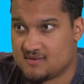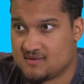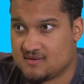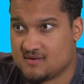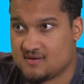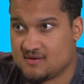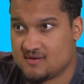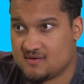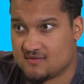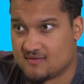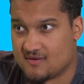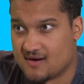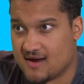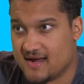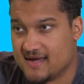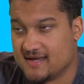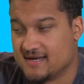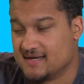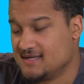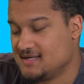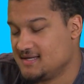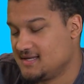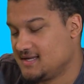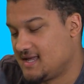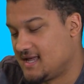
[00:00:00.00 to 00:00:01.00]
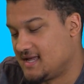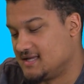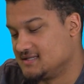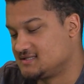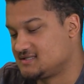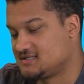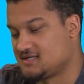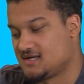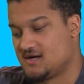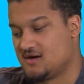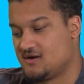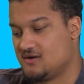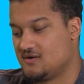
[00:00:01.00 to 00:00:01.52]
Right. Right. And
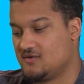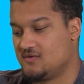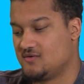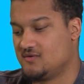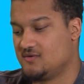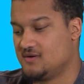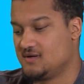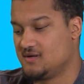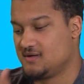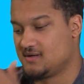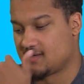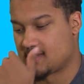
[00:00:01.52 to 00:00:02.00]
so